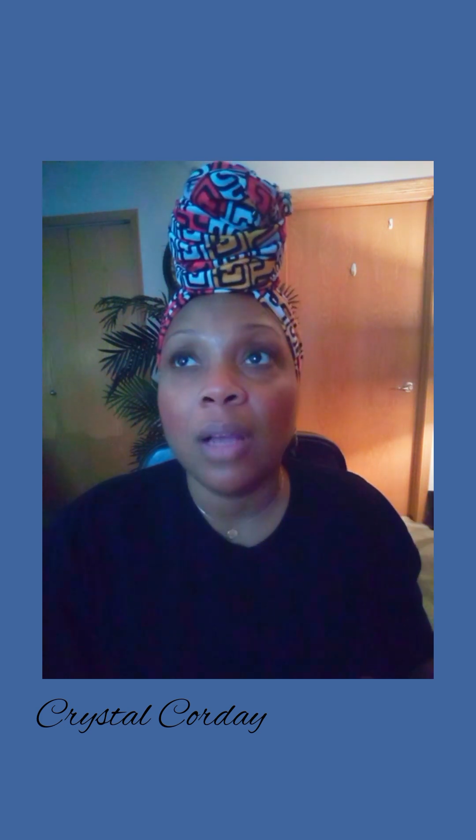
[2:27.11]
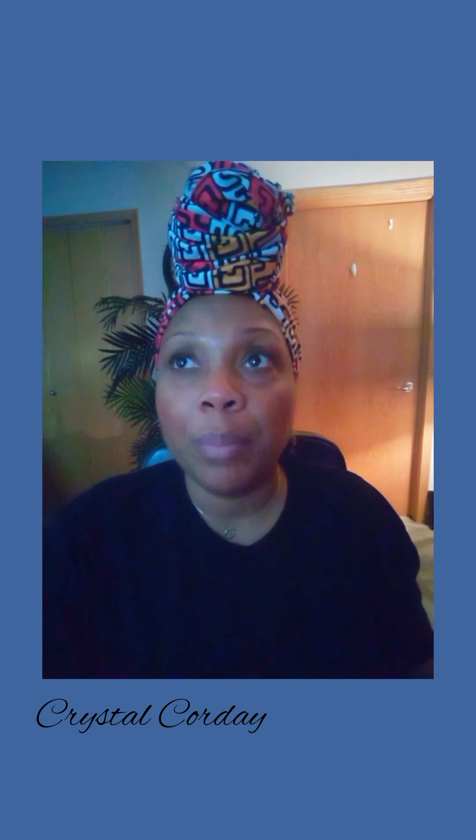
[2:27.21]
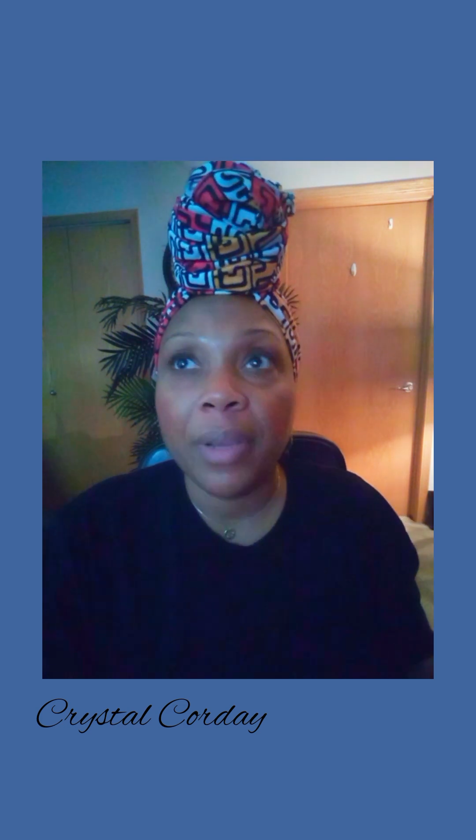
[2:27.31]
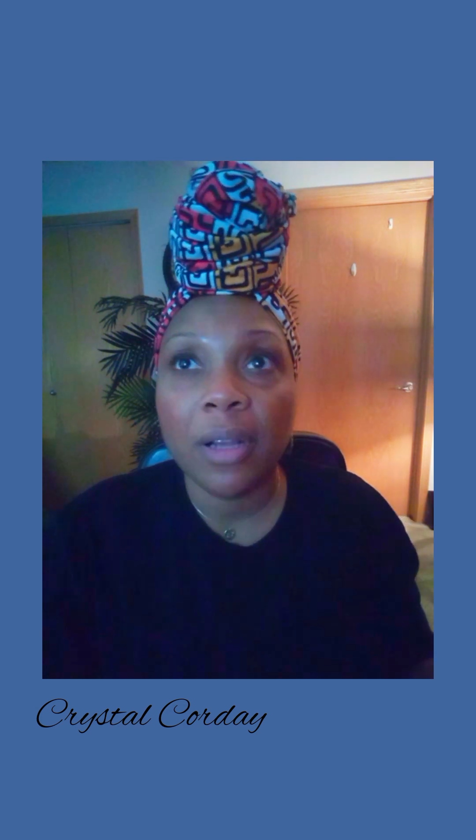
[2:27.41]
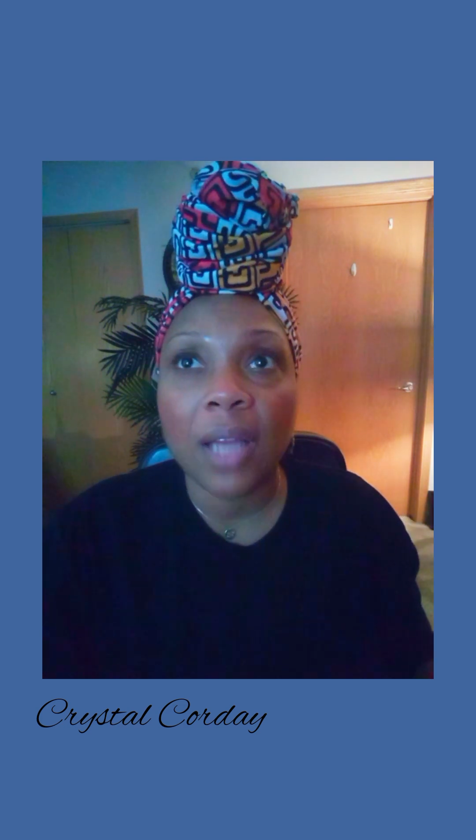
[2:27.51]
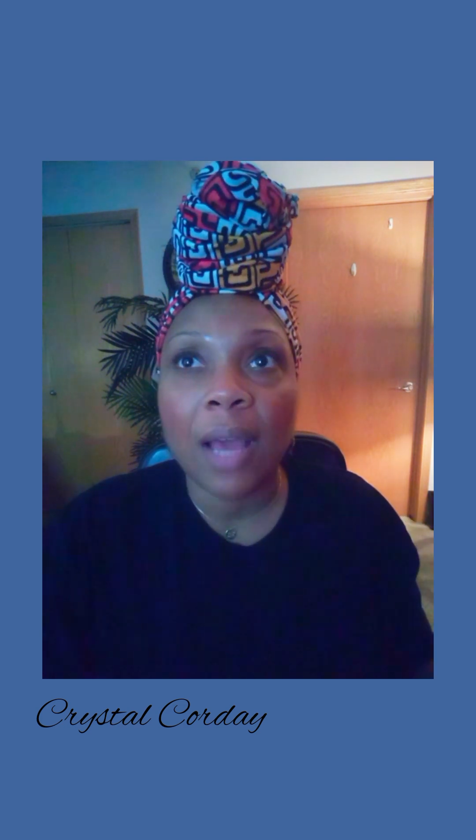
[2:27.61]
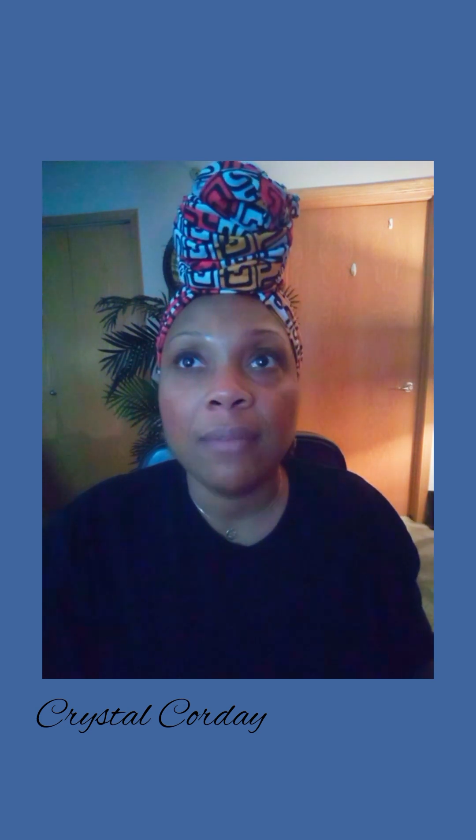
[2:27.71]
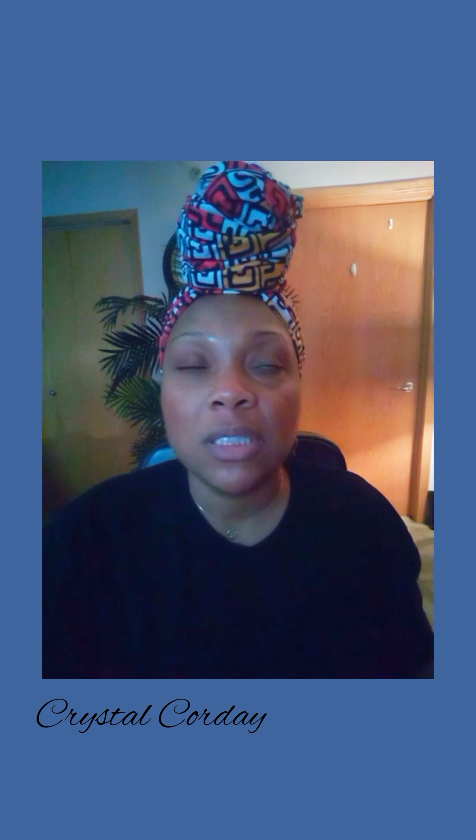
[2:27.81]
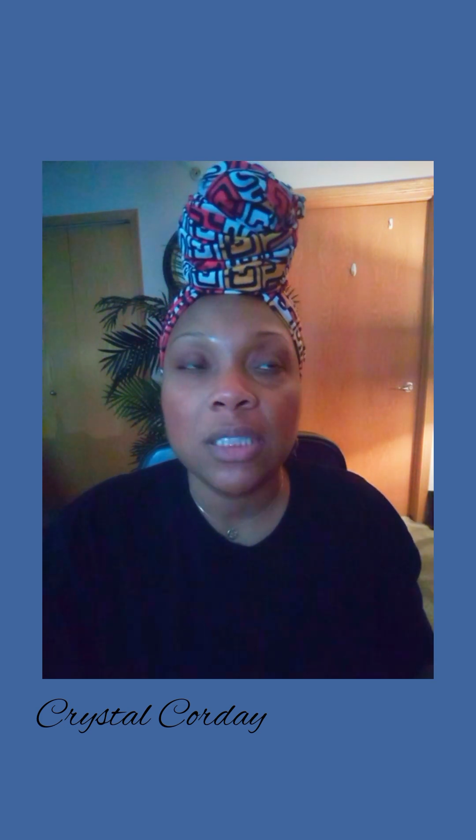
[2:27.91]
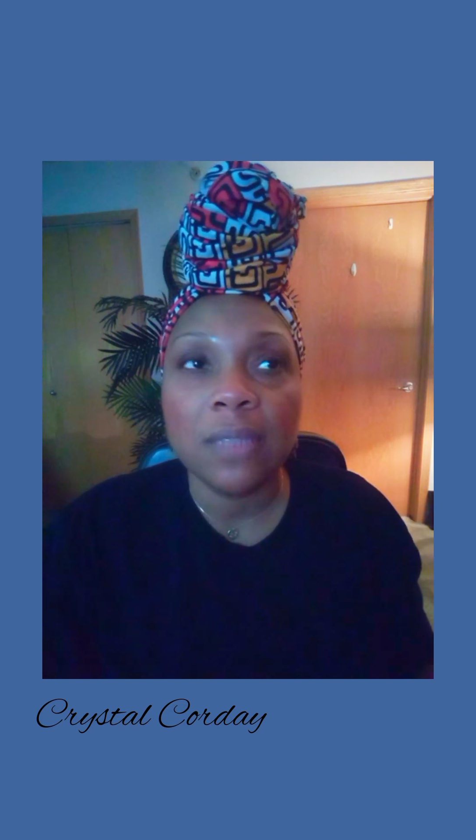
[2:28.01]

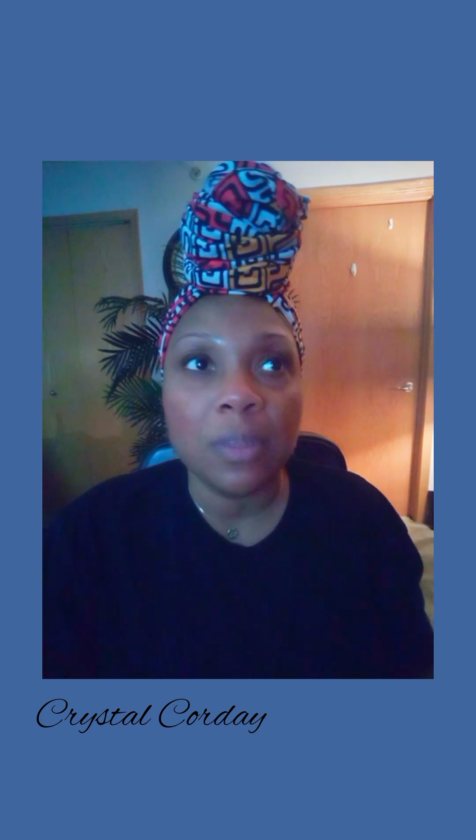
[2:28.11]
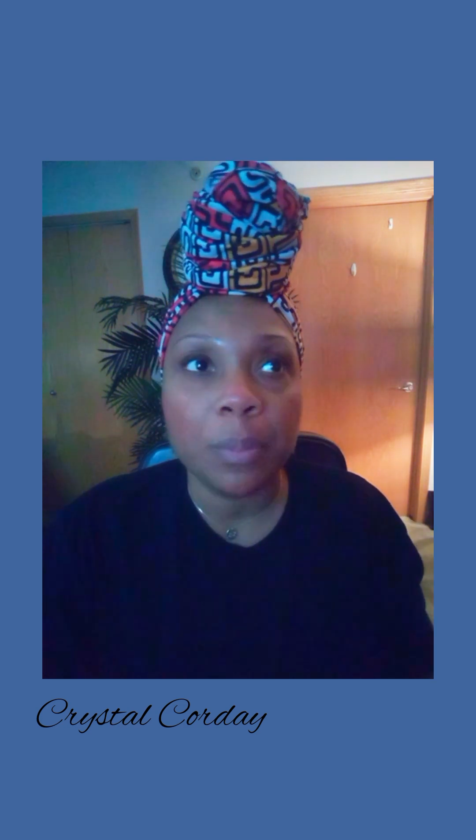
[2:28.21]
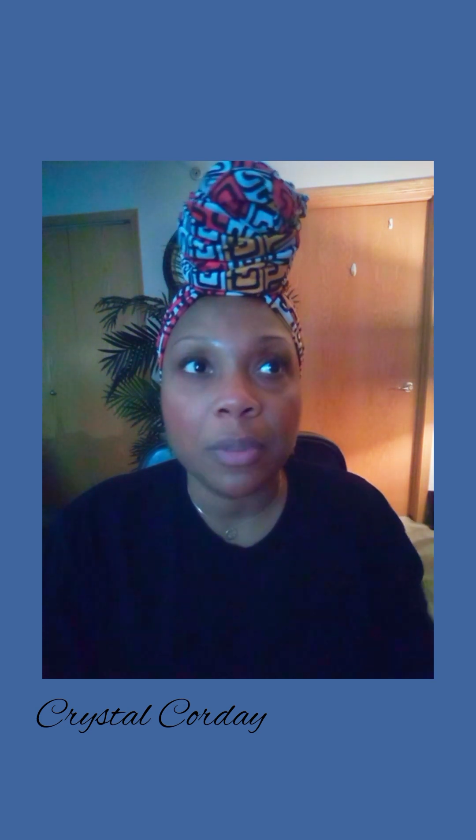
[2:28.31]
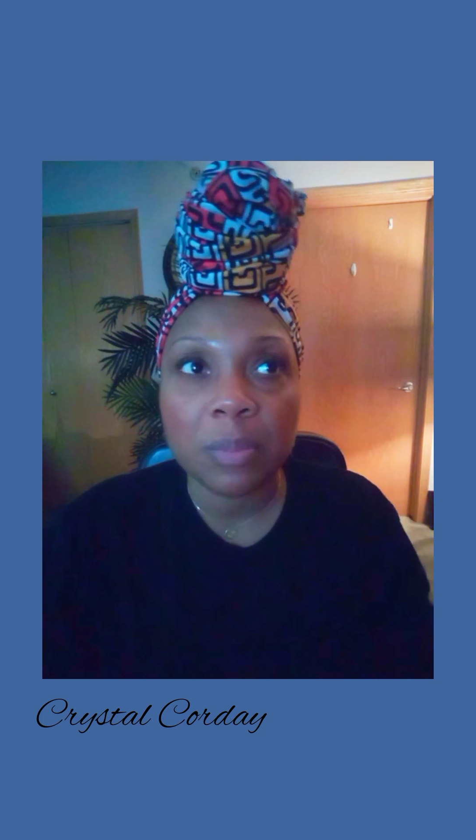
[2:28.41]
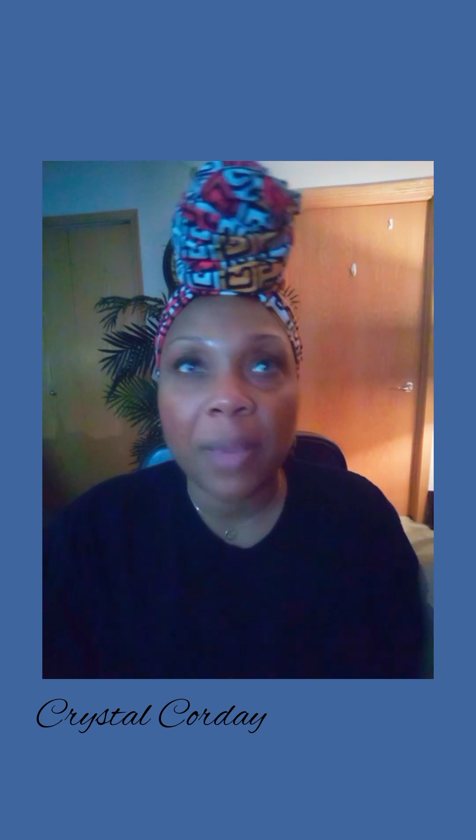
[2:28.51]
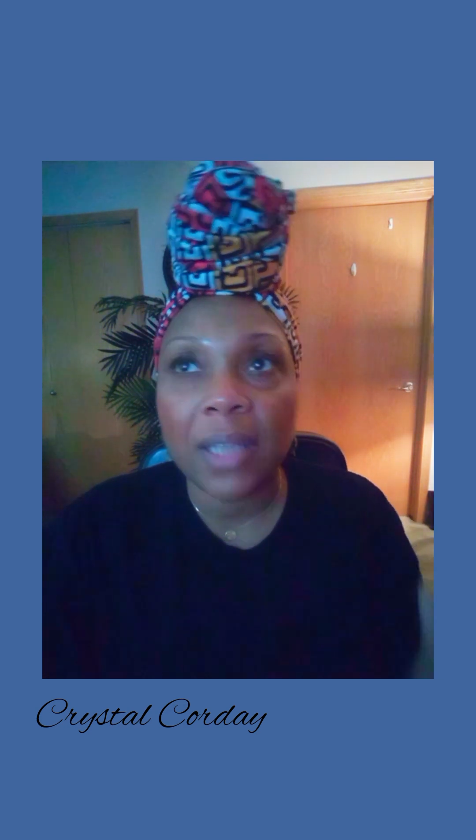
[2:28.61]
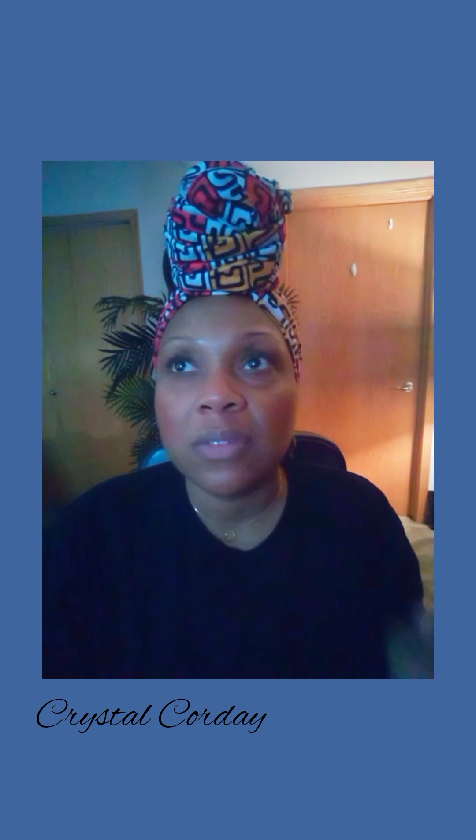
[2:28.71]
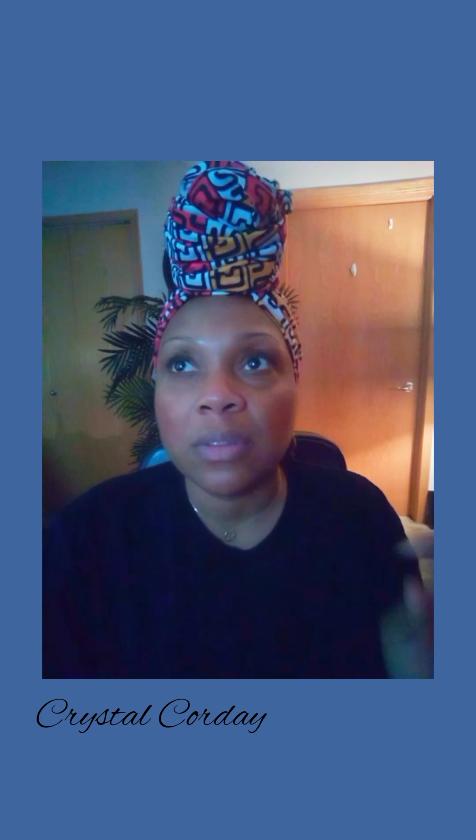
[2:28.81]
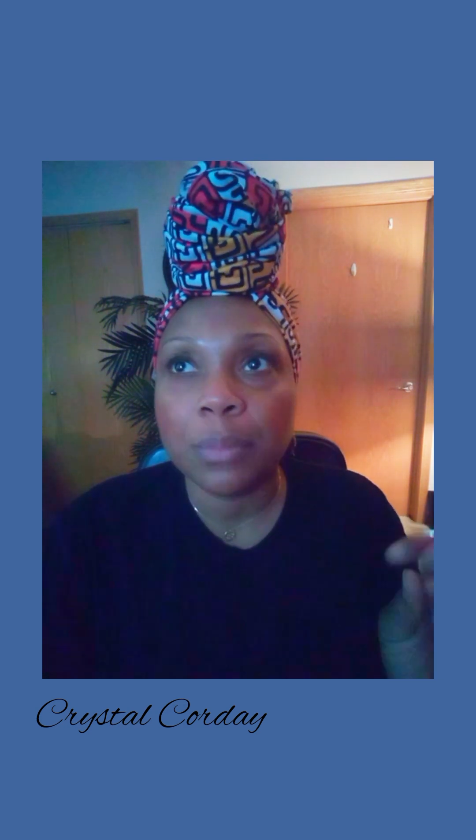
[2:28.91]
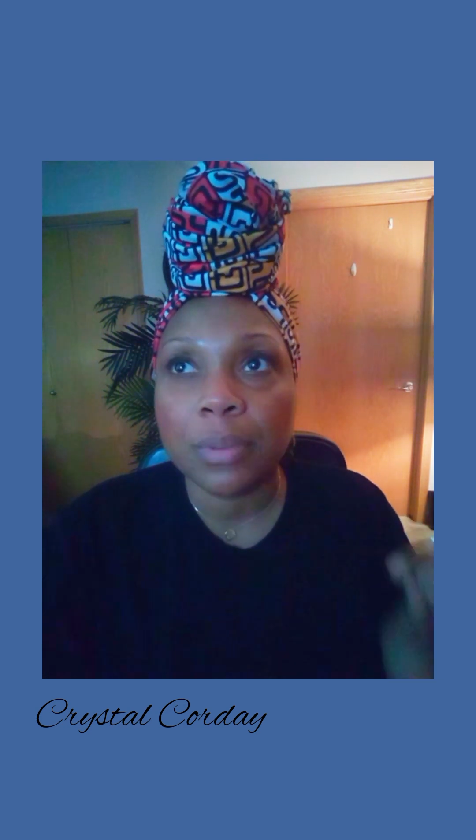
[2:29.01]
paradigm shift, a
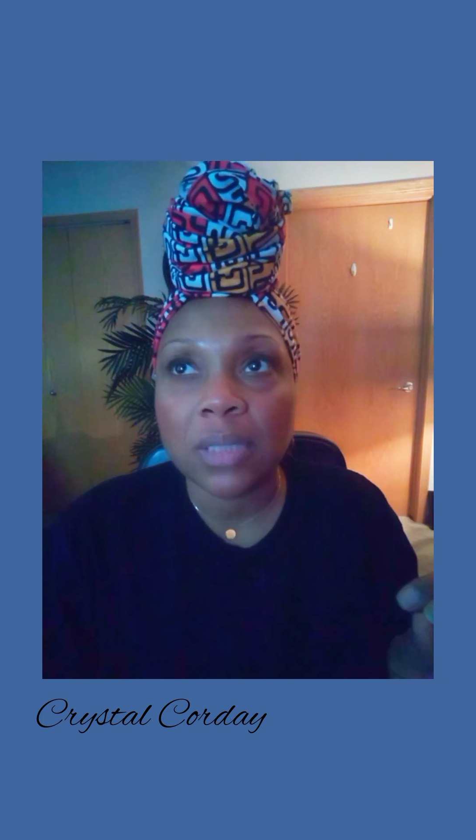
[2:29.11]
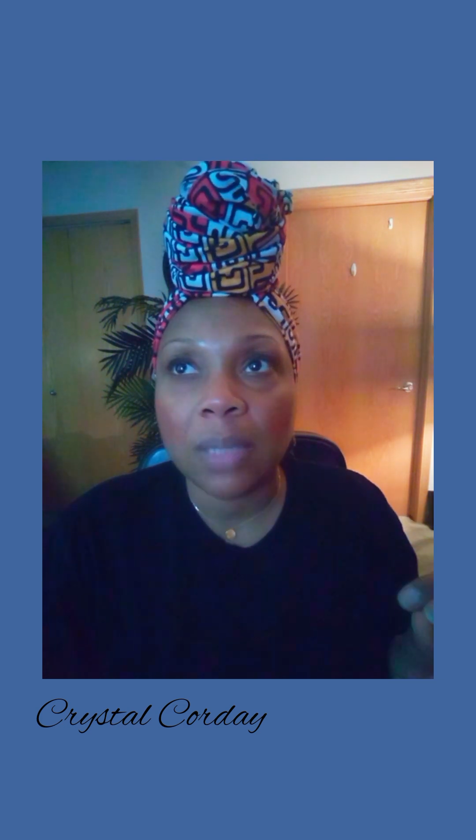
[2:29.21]
perspective and